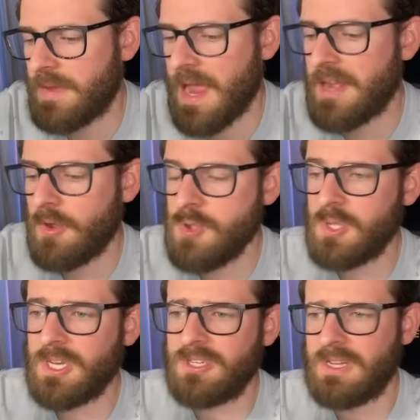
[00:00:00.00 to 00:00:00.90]
I know you
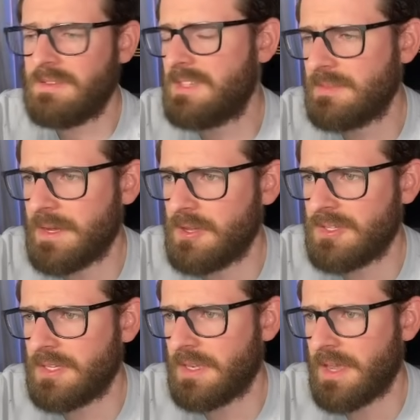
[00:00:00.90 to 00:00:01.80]
can achieve this by
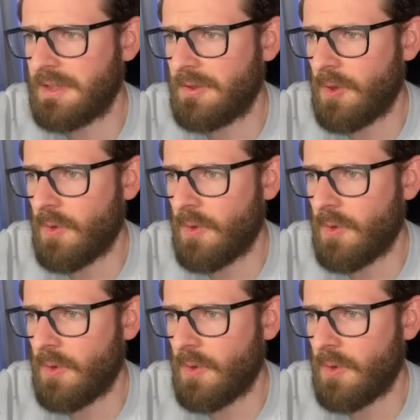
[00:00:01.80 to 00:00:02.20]
using like